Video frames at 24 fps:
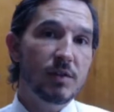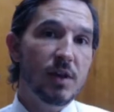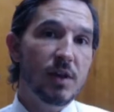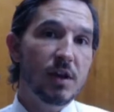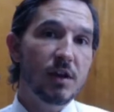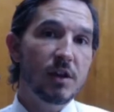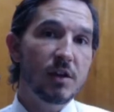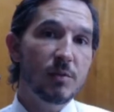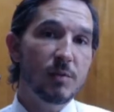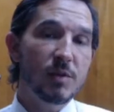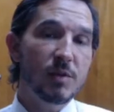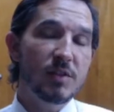It's
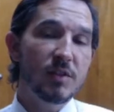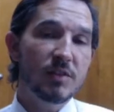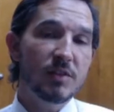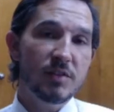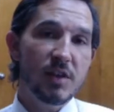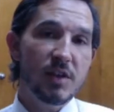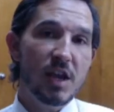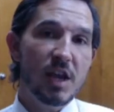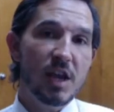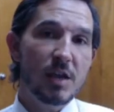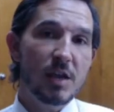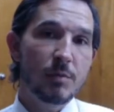not going to be
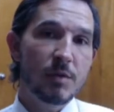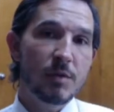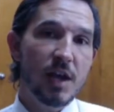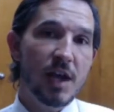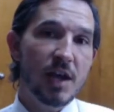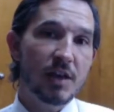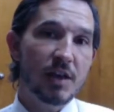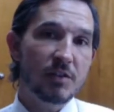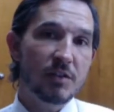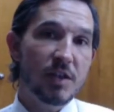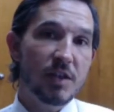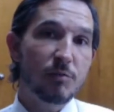the same
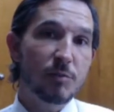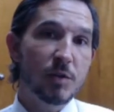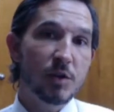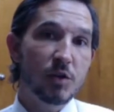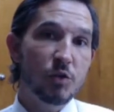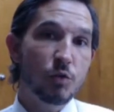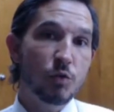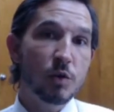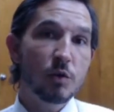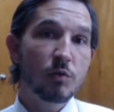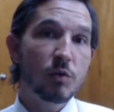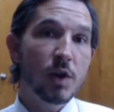as they've
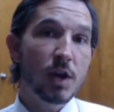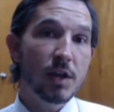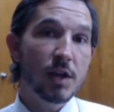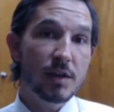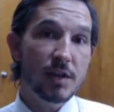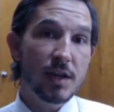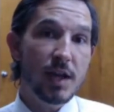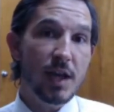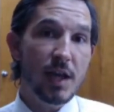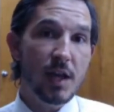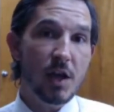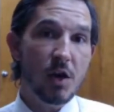been doing right
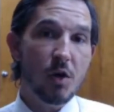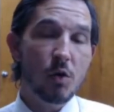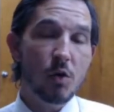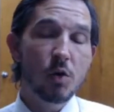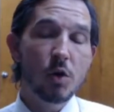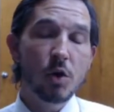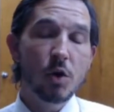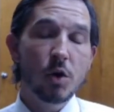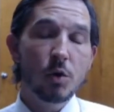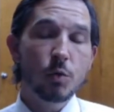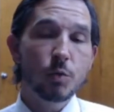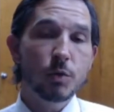now,
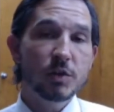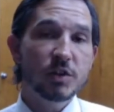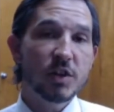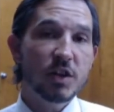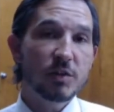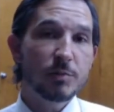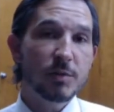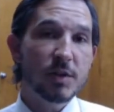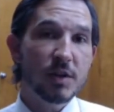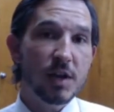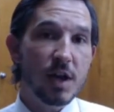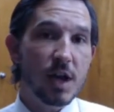which
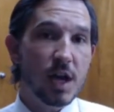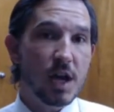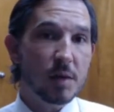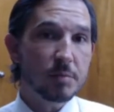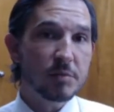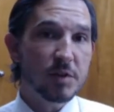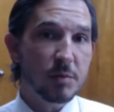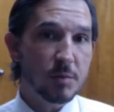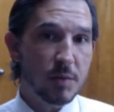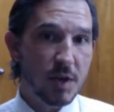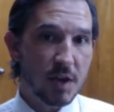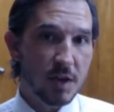has been
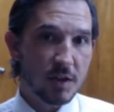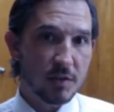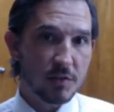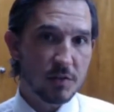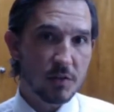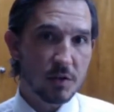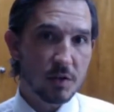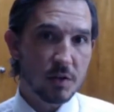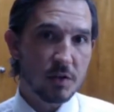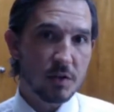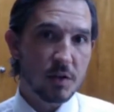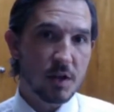optimized
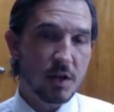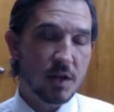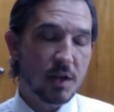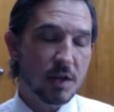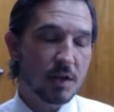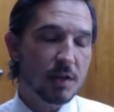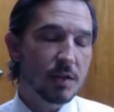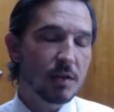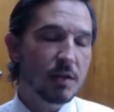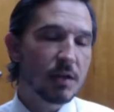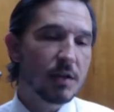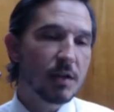online